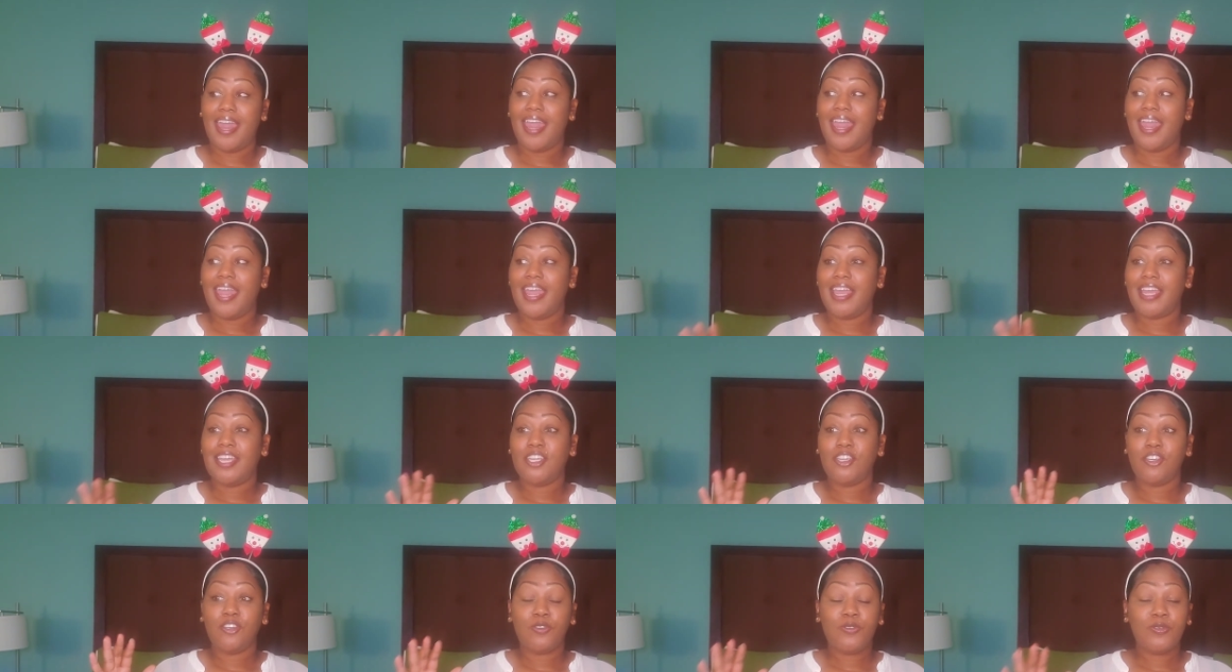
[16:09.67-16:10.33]

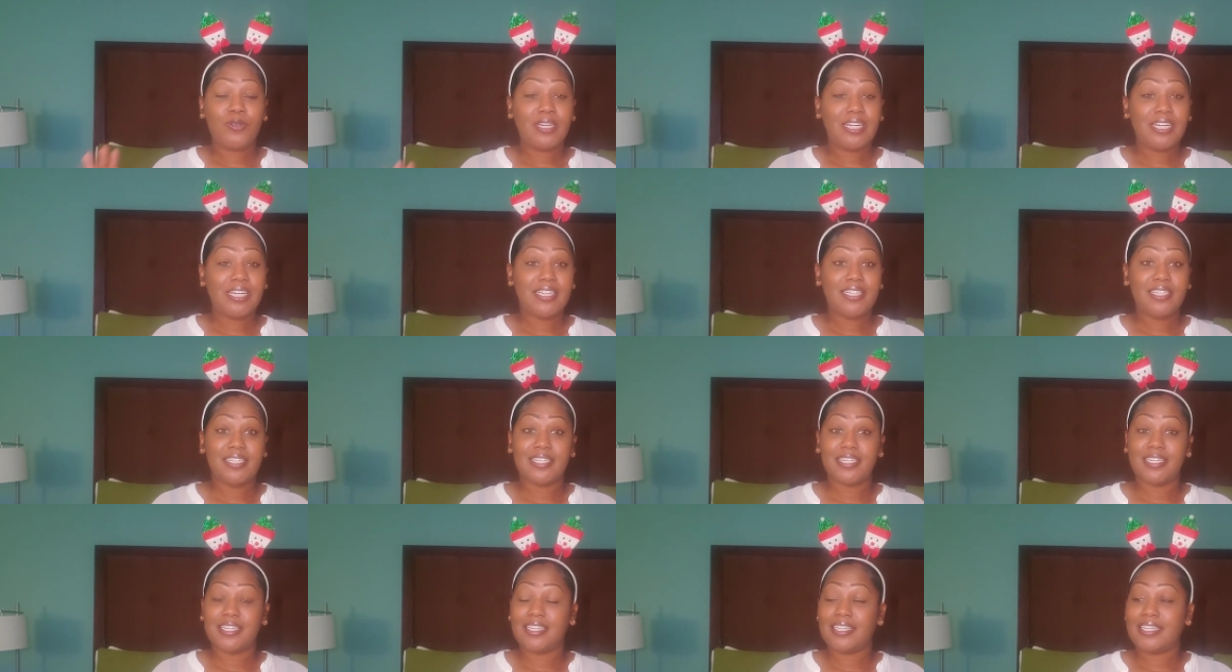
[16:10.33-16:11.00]
And you need
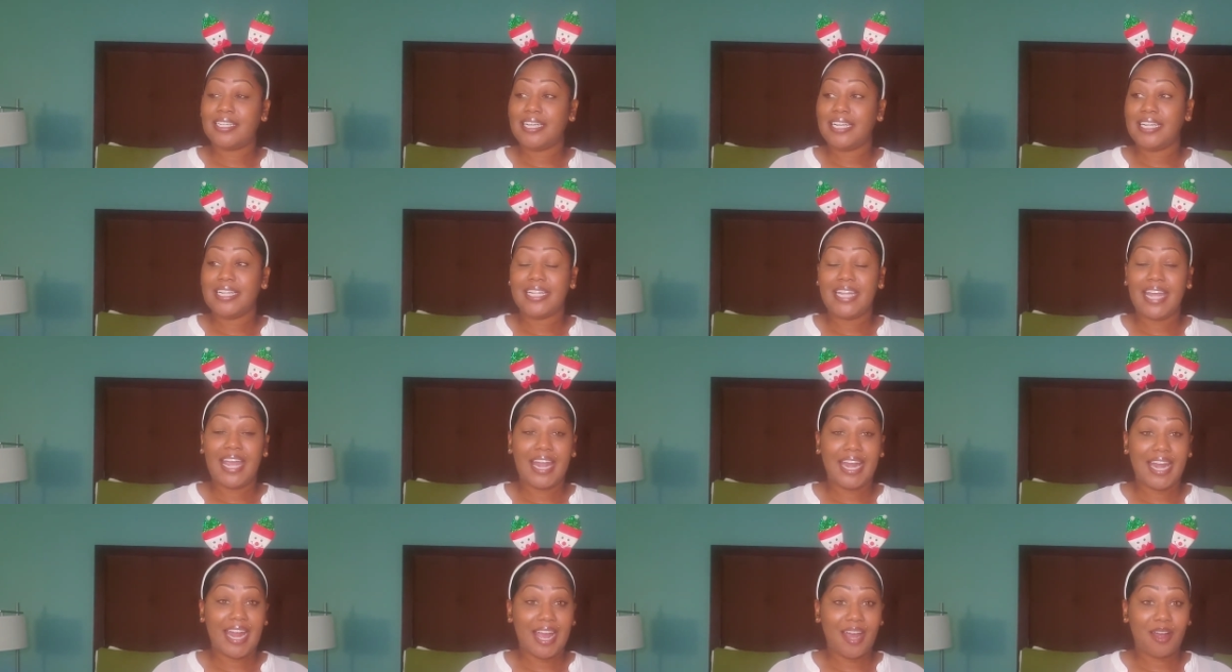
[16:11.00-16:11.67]
to clean
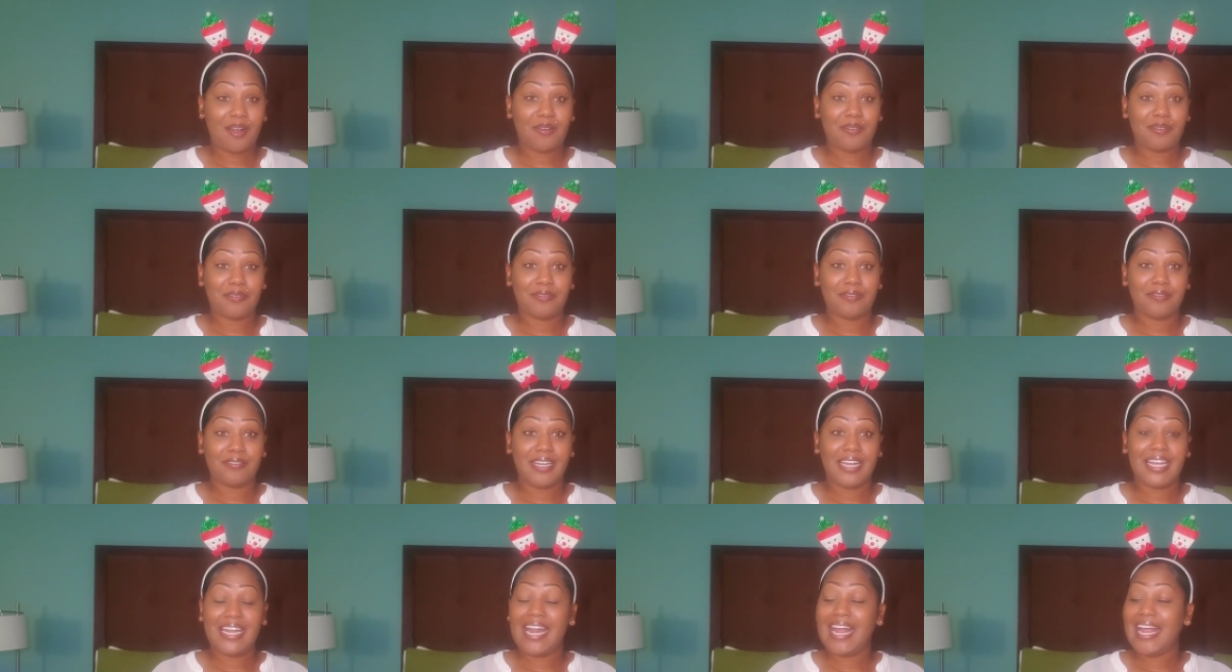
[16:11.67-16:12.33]
that out
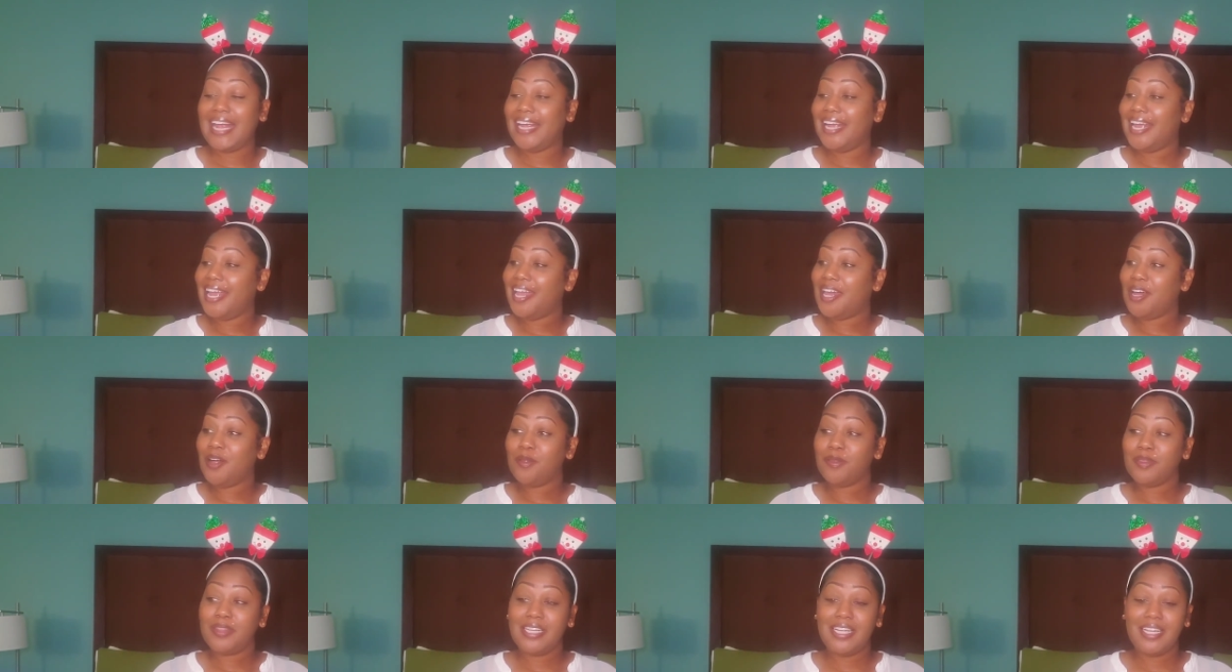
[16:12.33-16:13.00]
it ain't
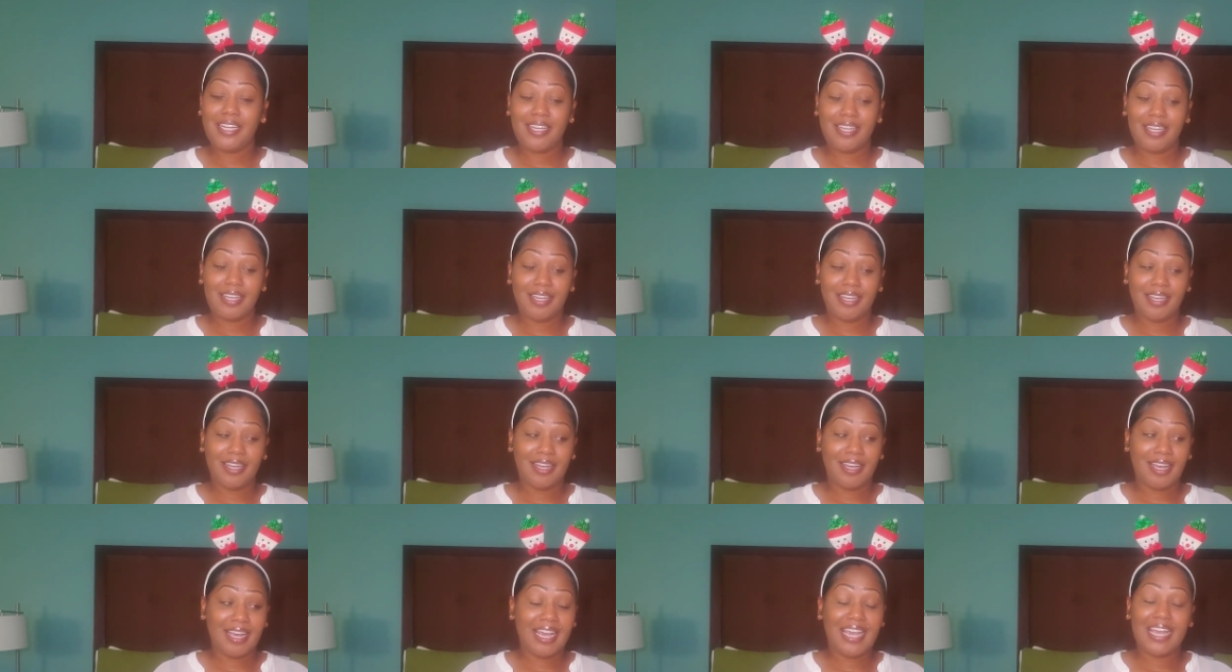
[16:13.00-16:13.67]
healthy.
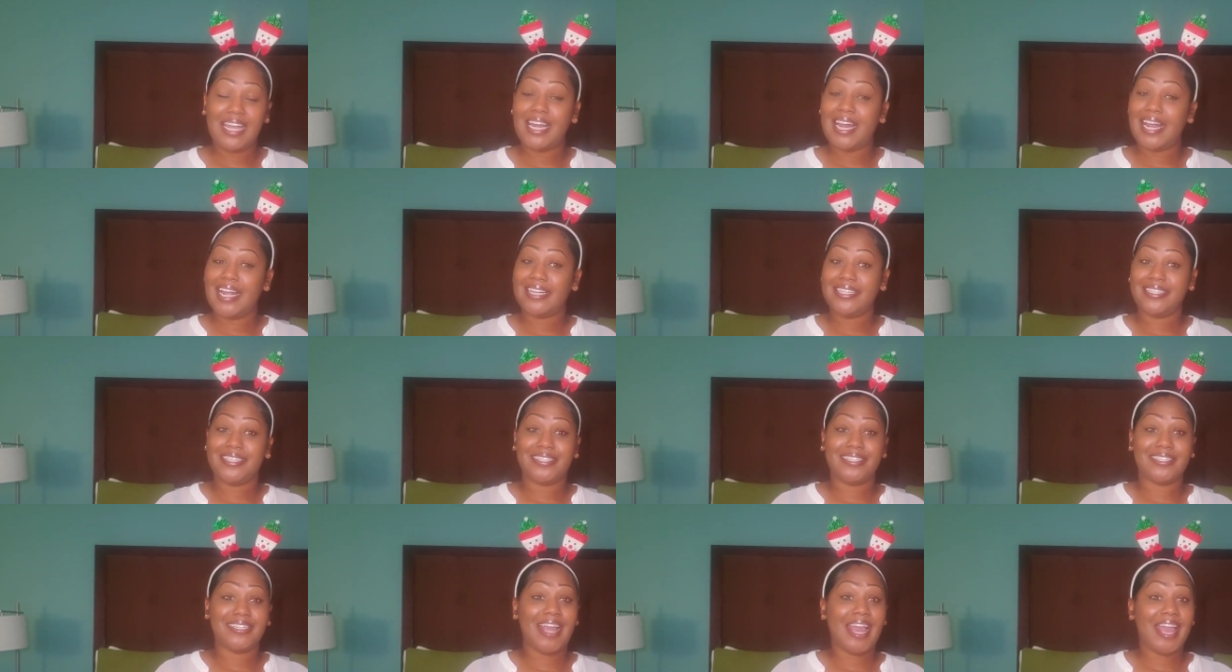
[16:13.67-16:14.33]
It ain't
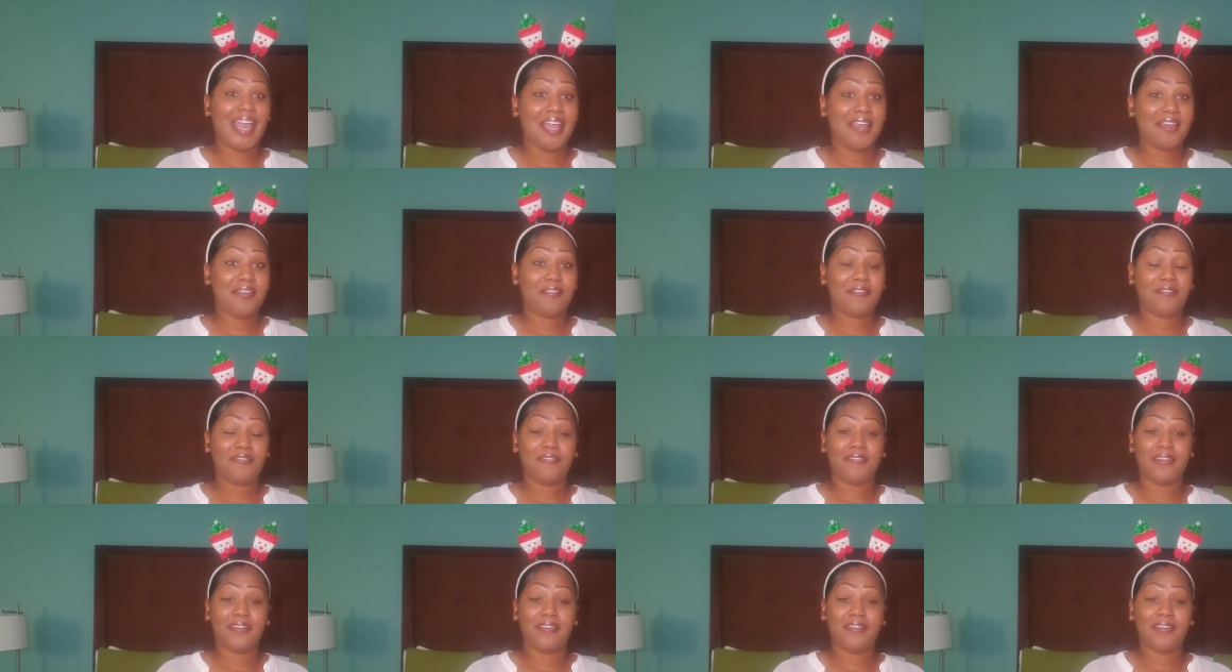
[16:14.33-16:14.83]
safe.